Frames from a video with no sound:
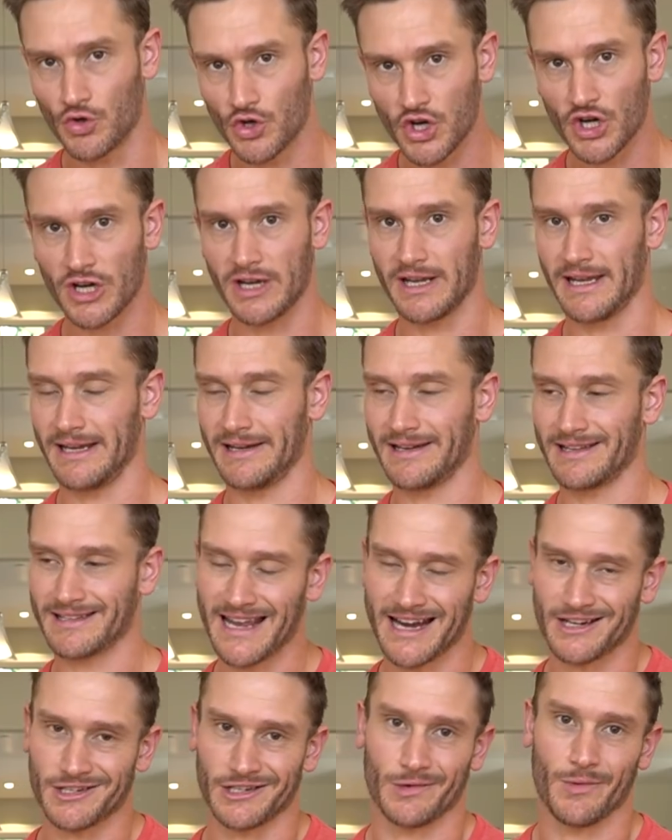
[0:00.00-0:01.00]
could eat. And
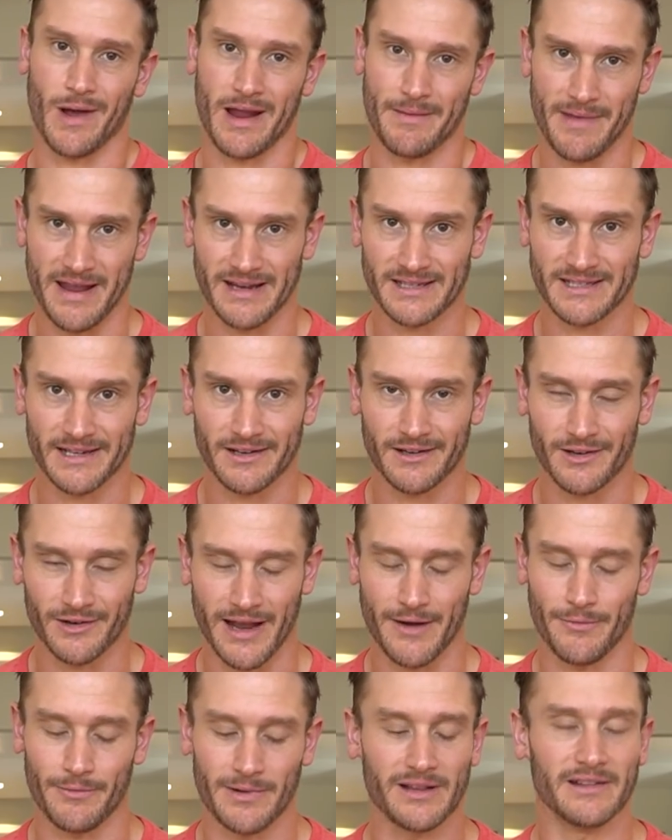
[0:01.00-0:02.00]
it's actually quite basic.
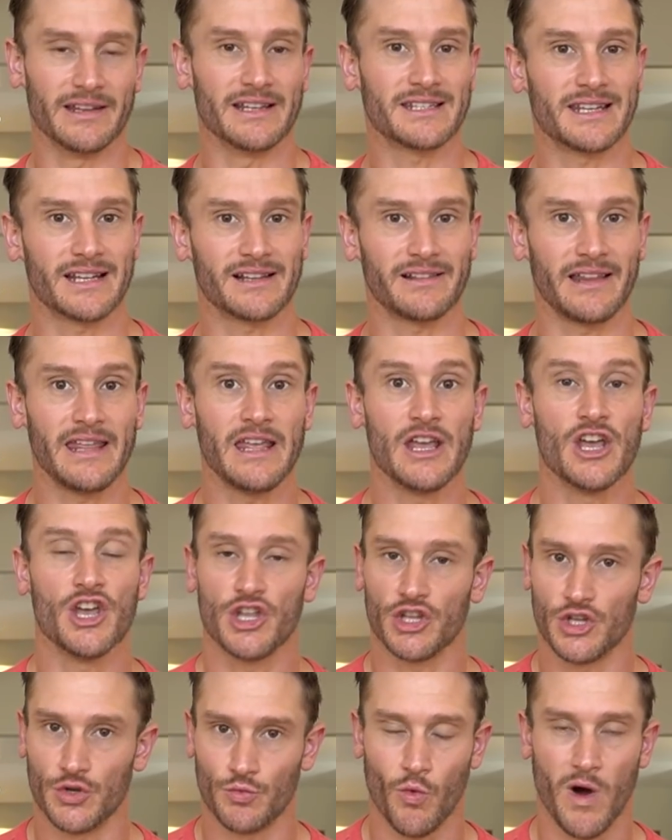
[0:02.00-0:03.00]
Okay, realistically,
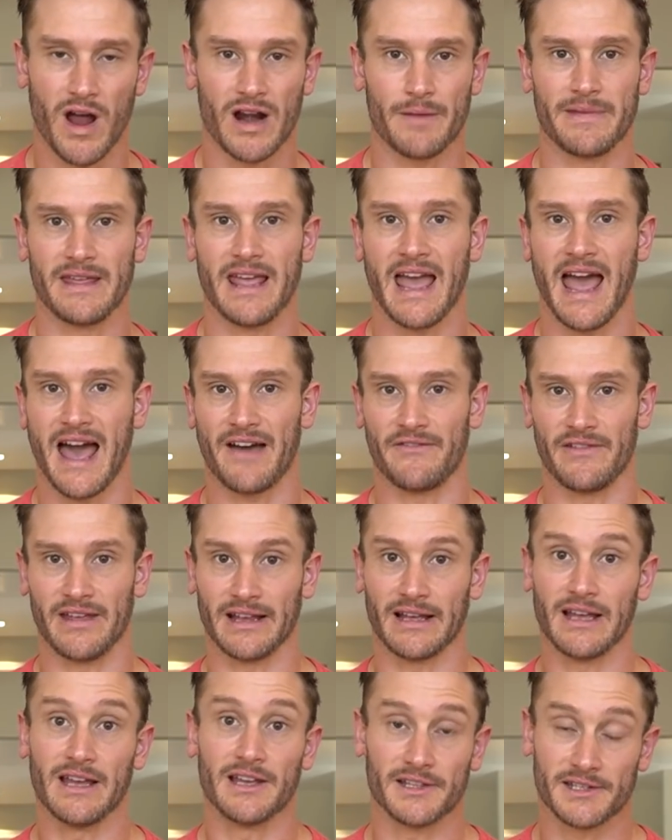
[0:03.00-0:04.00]
you'd wanna be
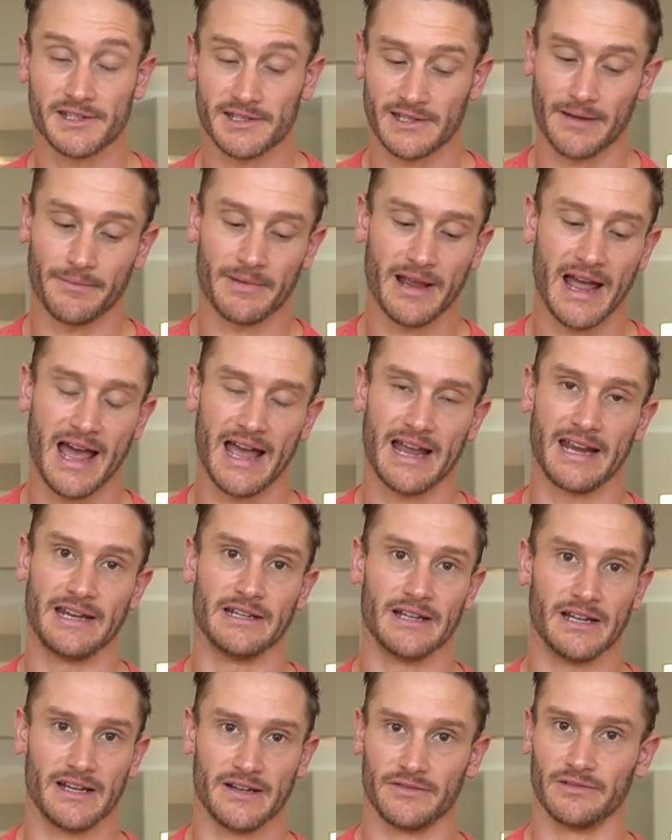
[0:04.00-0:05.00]
having some
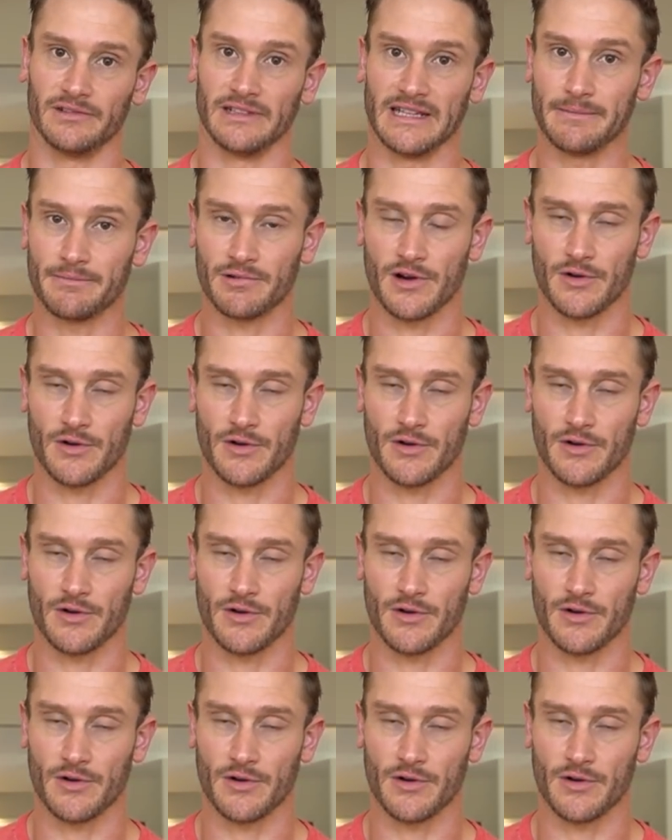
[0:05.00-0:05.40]
kind of lean